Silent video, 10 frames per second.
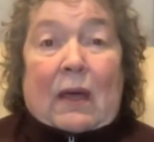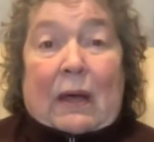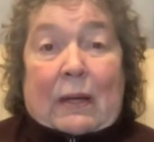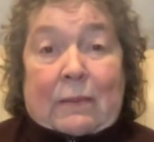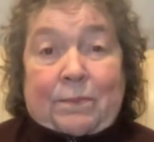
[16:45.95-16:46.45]

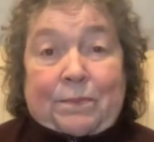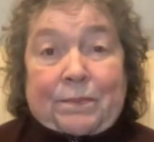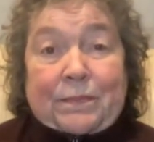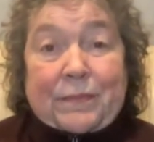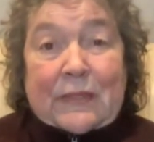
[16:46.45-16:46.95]
Um,
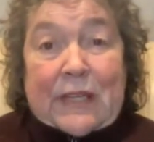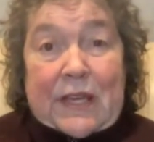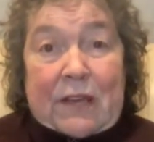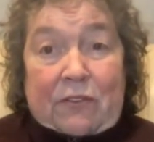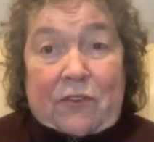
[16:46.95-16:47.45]

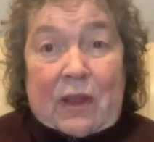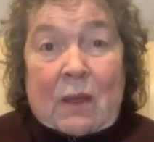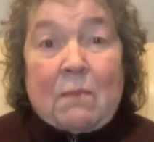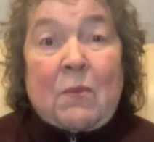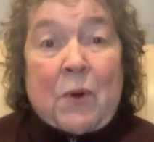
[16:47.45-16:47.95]

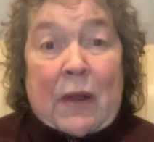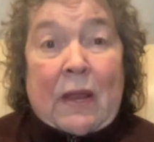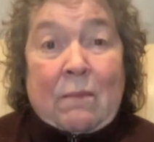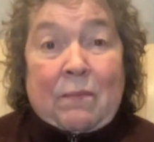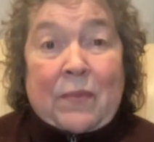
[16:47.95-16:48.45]
yesterday morning,